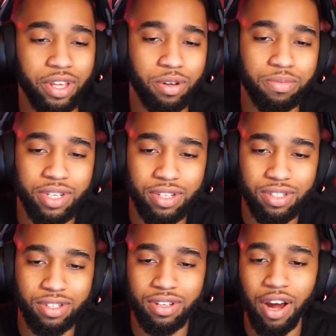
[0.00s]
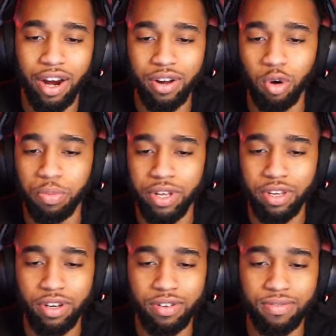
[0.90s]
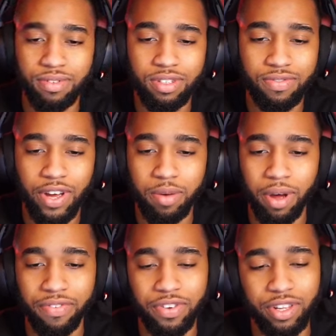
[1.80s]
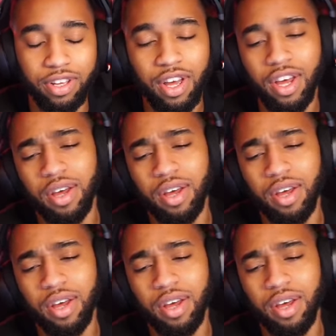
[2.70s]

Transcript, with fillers: You know what I'm saying? It's still an alright opening. You know, this is a vibe. I feel it.